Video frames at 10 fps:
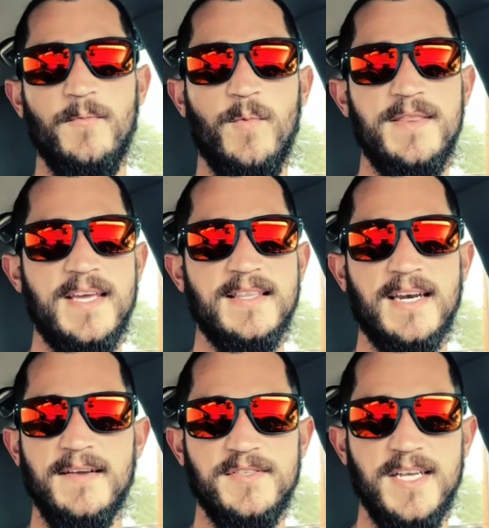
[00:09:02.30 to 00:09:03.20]
one thing that
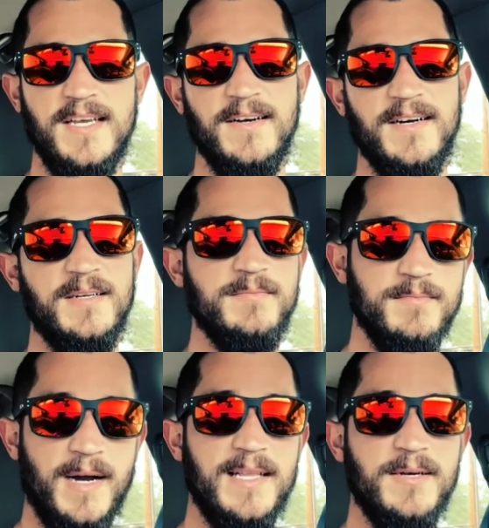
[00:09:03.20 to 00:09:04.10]
I've seen on
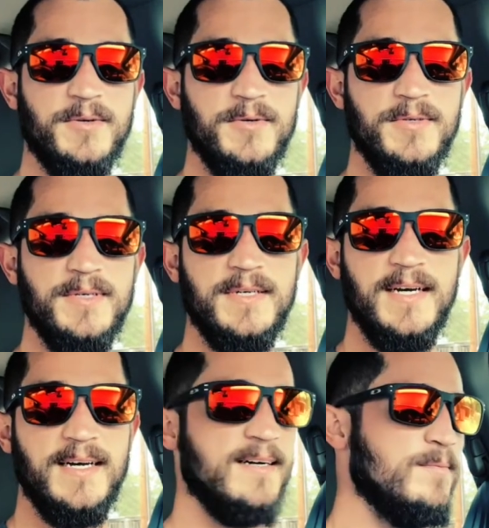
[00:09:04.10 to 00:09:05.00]
my local
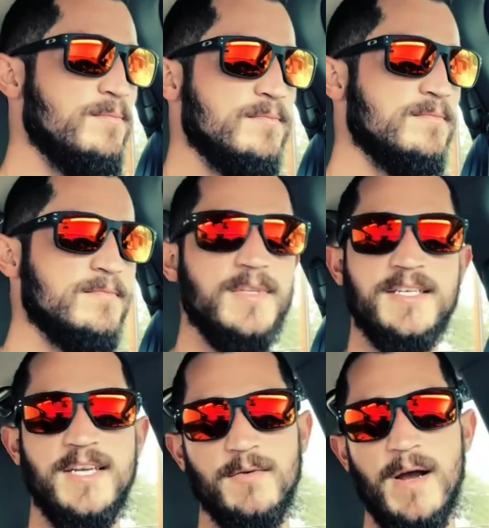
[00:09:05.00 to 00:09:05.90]

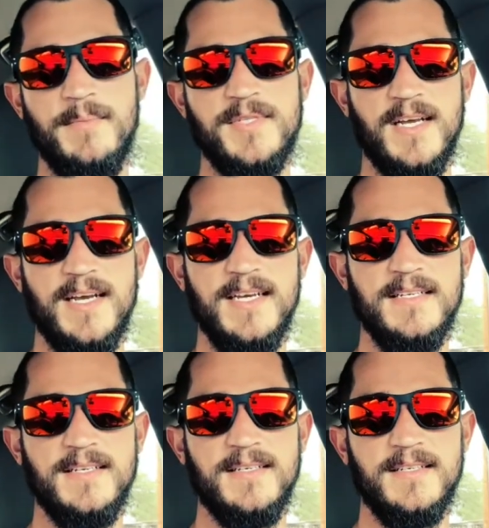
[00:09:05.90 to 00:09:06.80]
listing website,
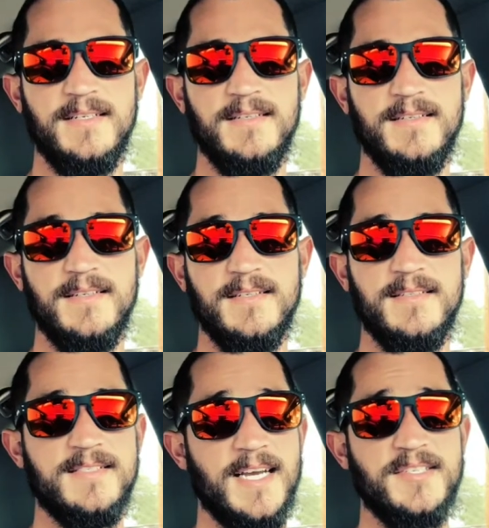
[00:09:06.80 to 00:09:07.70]

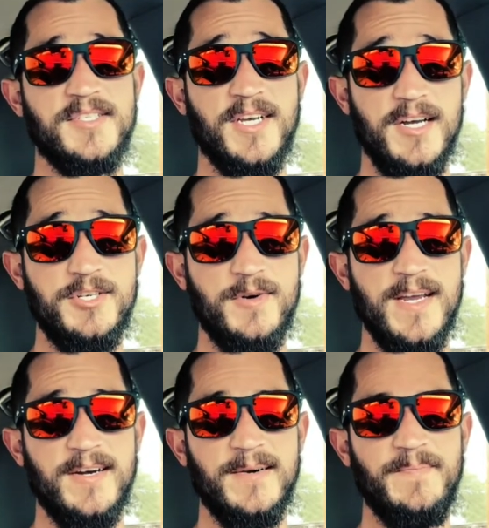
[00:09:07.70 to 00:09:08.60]
Texas Gun
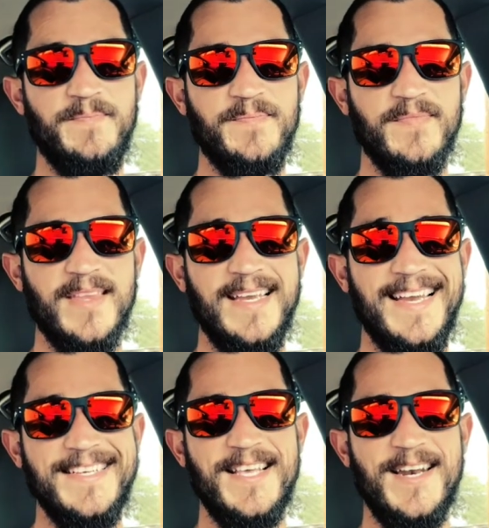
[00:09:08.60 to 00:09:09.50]
Trader,
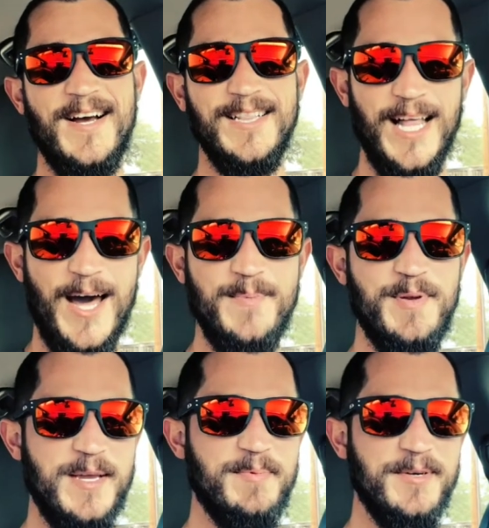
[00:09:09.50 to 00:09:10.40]
is that a lot of
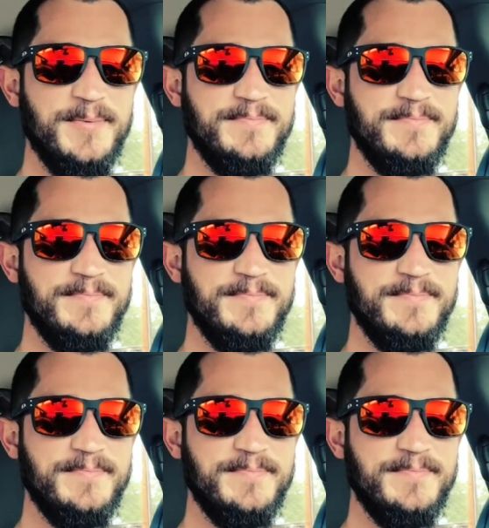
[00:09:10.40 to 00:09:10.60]
people